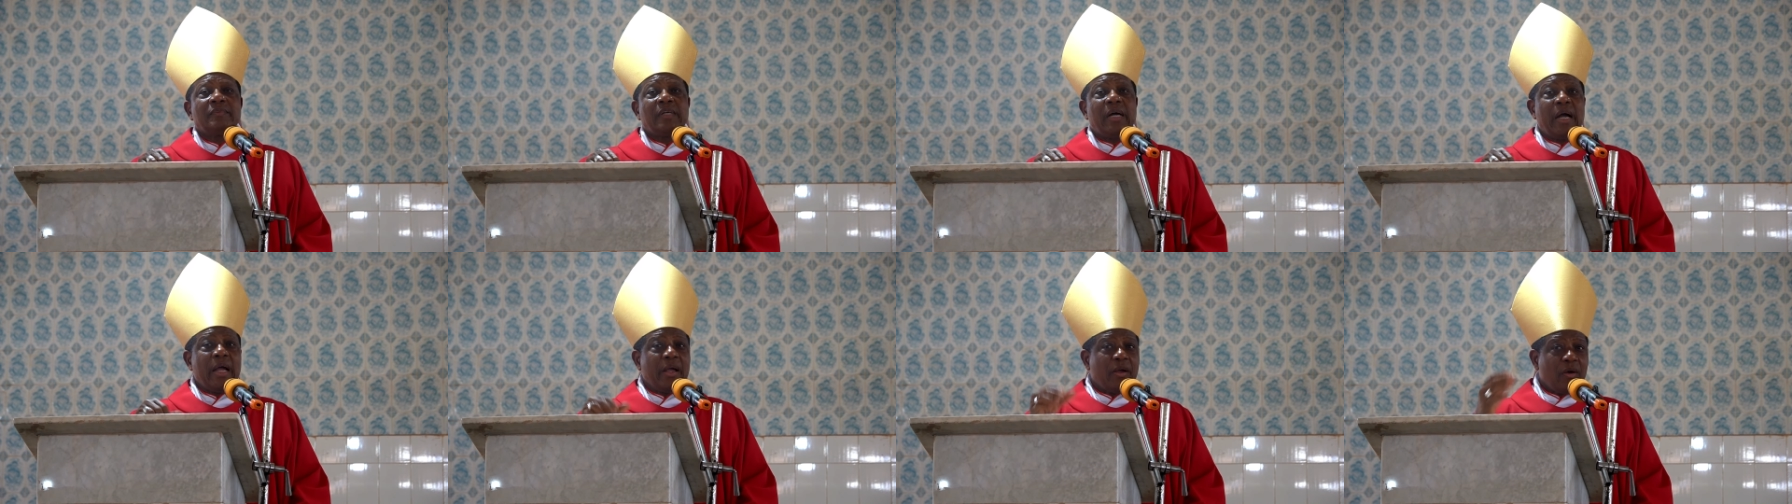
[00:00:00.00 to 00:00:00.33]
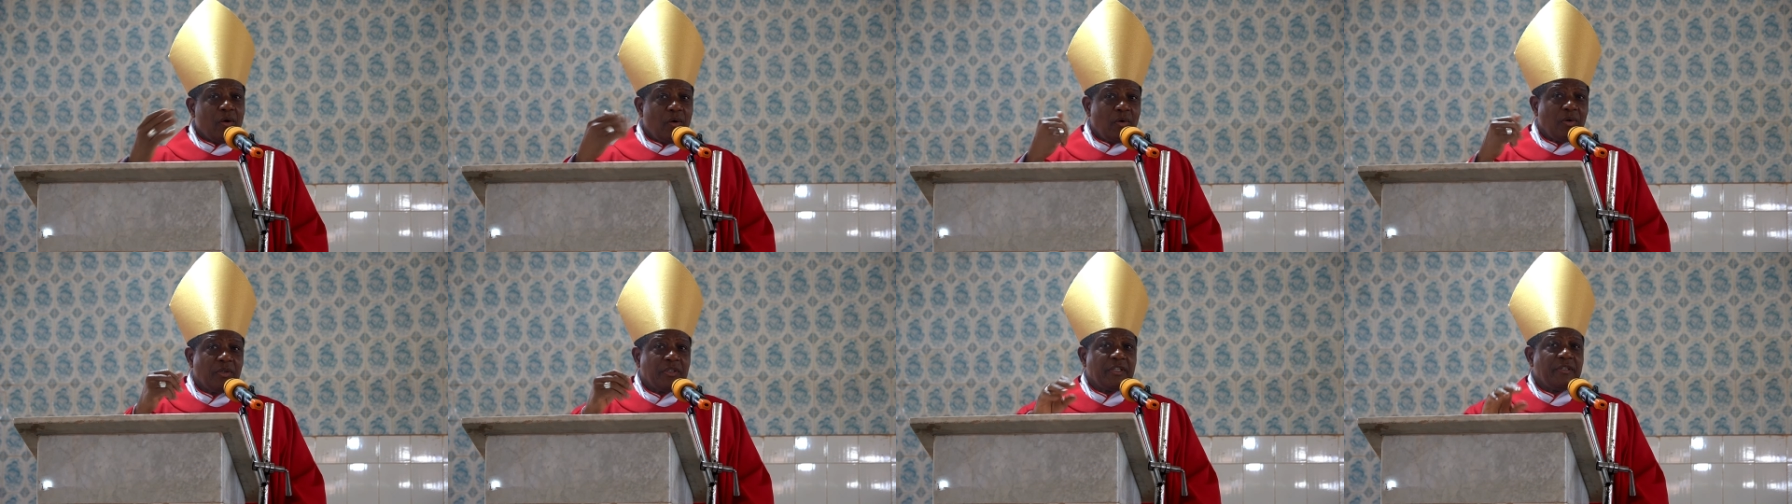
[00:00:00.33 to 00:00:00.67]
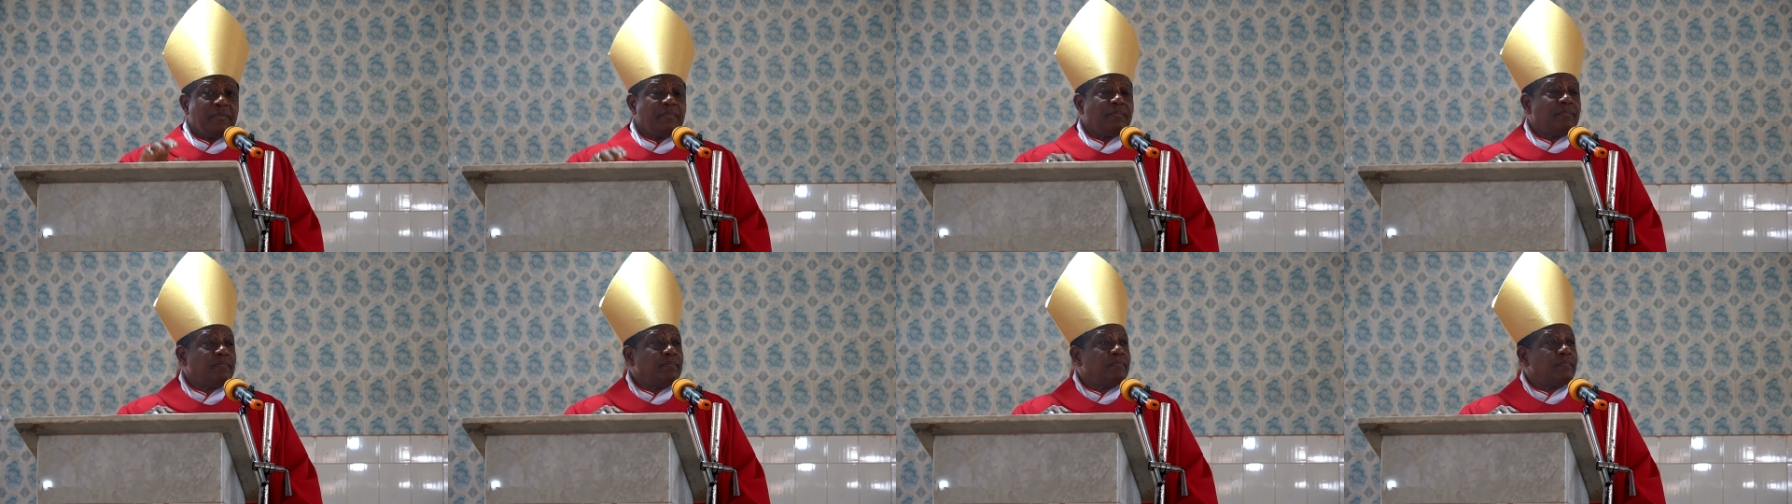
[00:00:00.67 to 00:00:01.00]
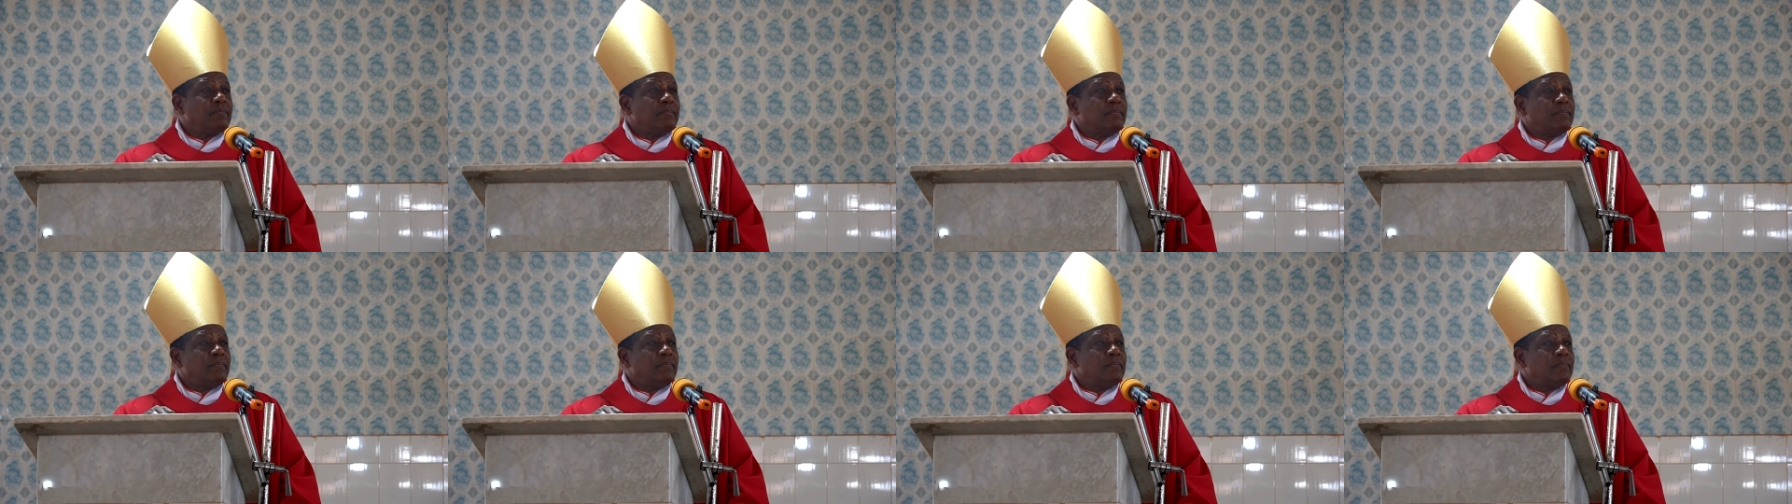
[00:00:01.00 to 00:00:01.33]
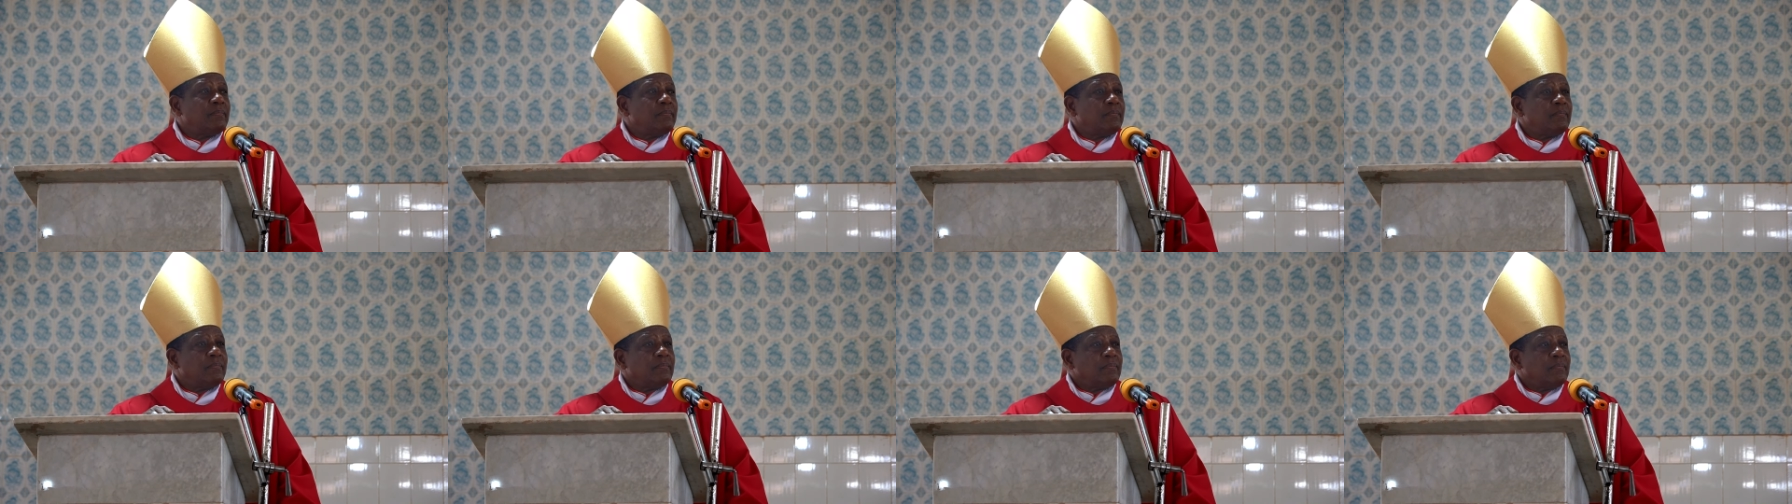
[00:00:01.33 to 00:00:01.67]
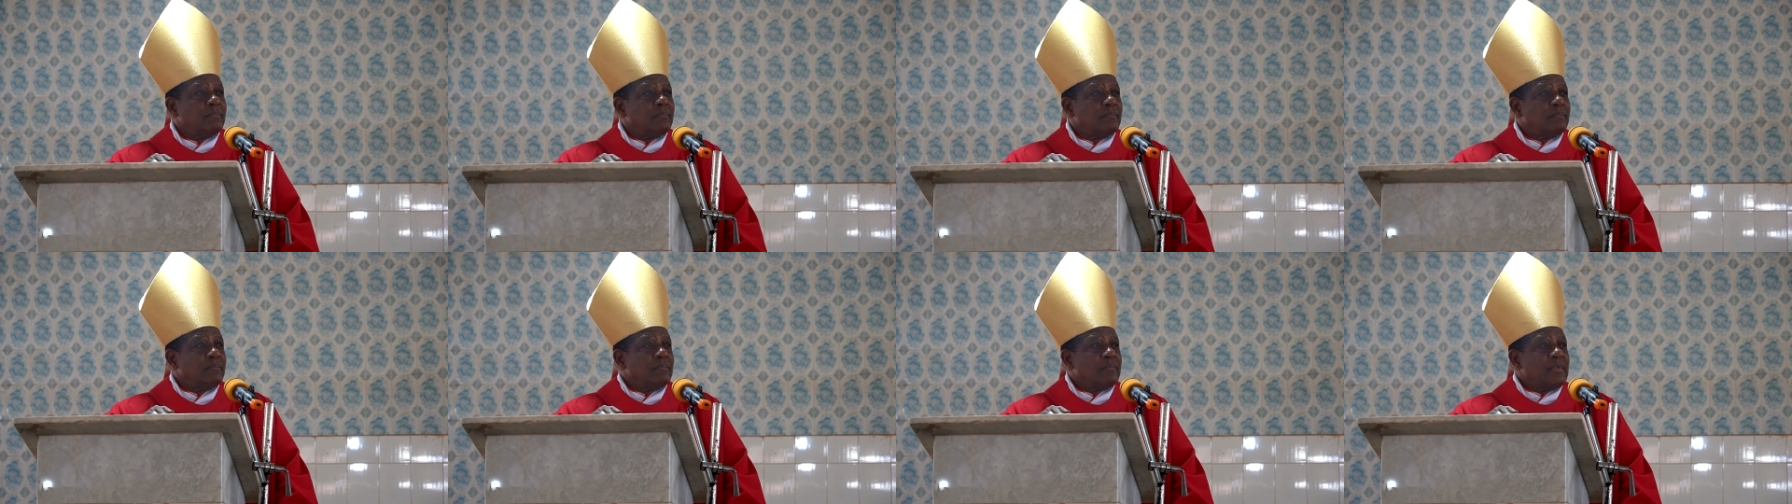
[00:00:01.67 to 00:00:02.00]
I called him.
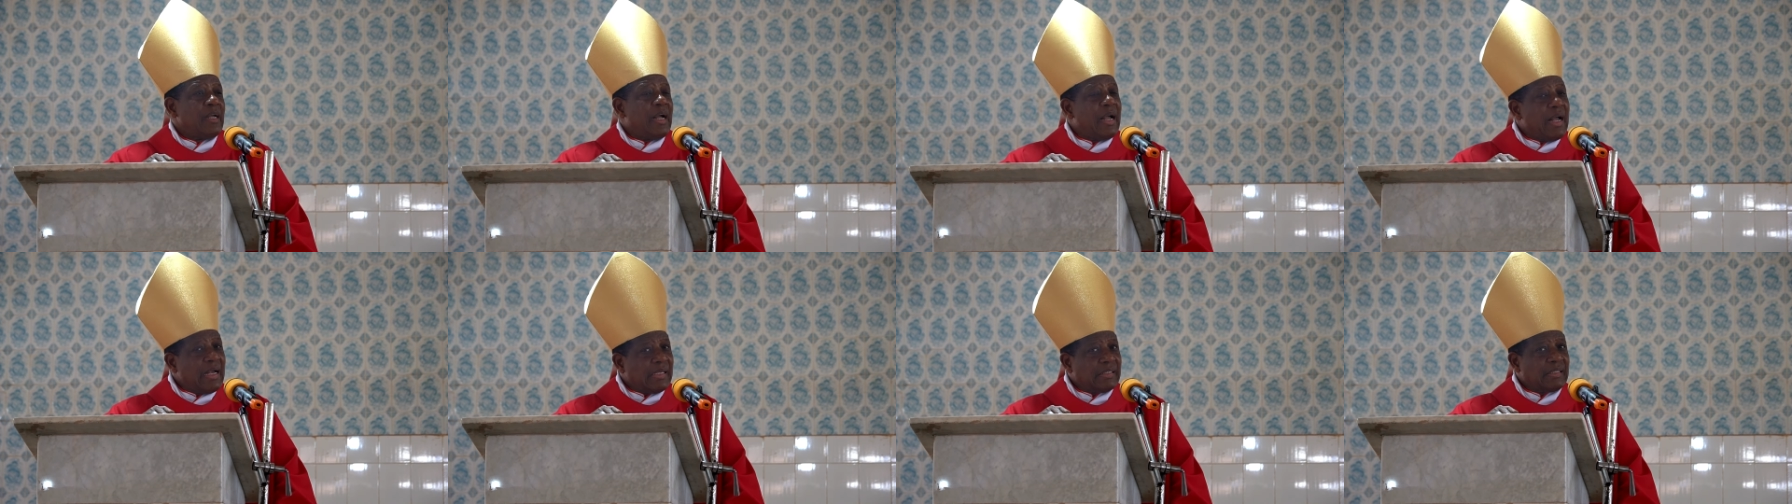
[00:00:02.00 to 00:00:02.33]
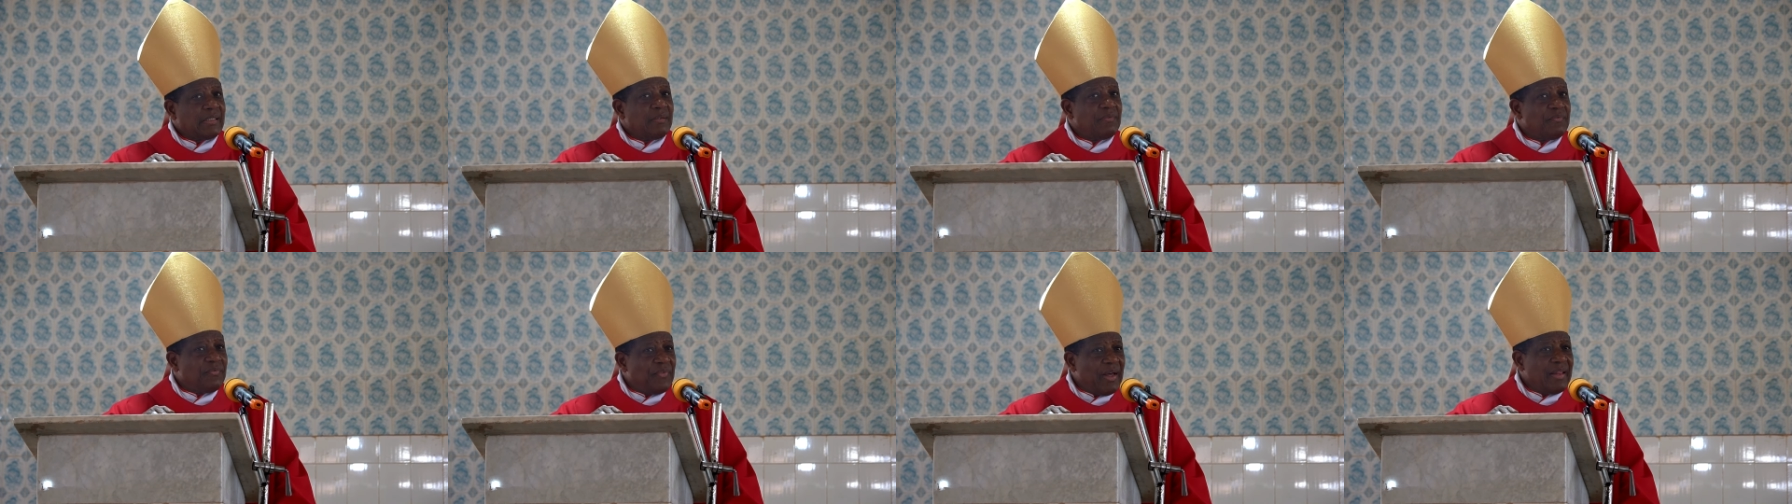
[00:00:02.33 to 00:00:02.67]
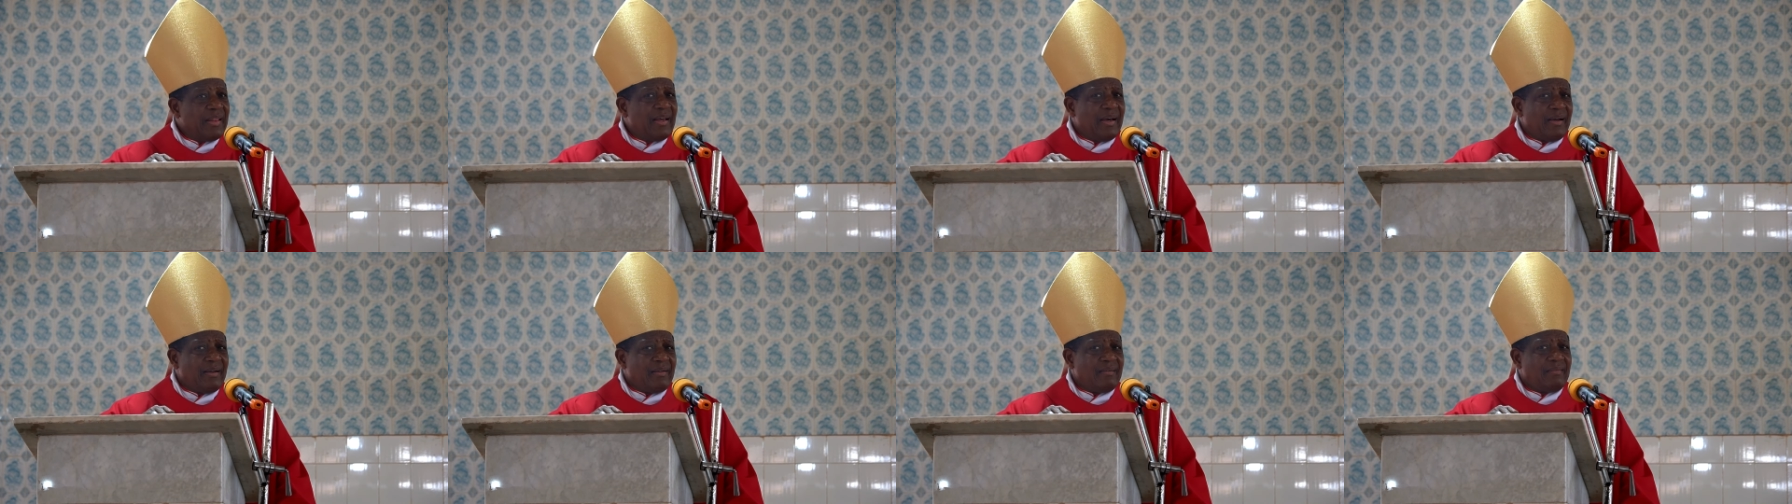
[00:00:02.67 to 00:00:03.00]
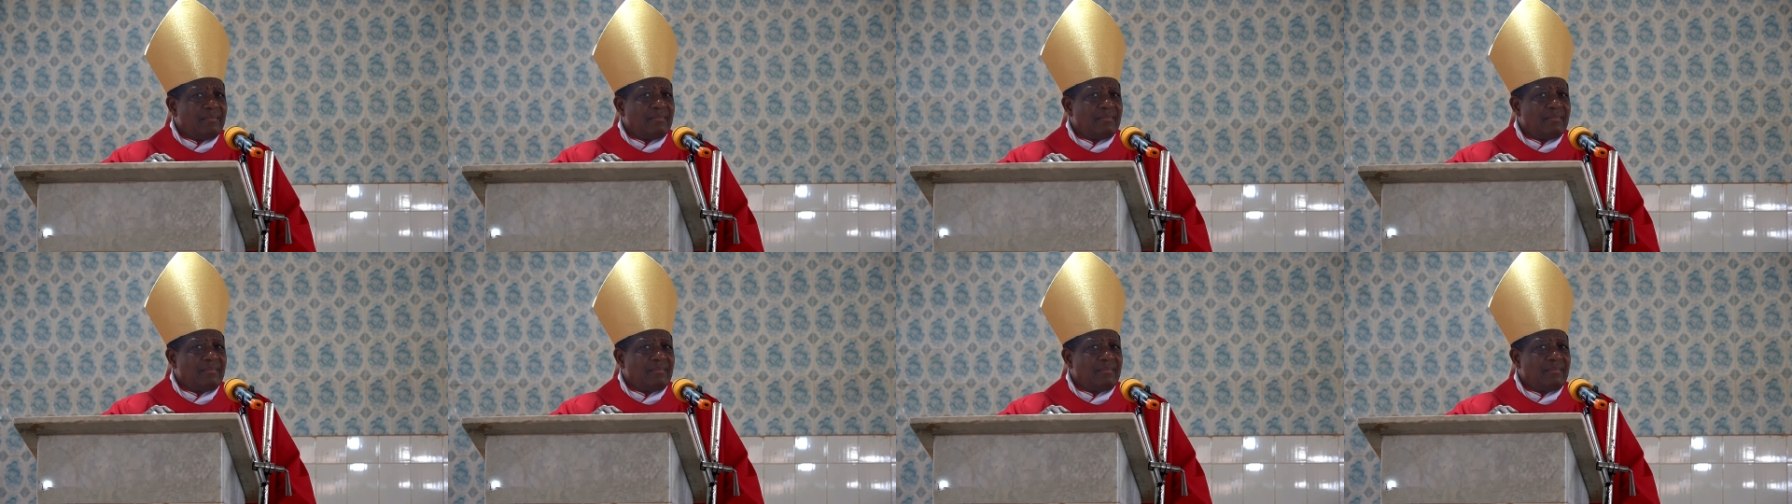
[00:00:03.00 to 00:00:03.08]
I asked him, Father,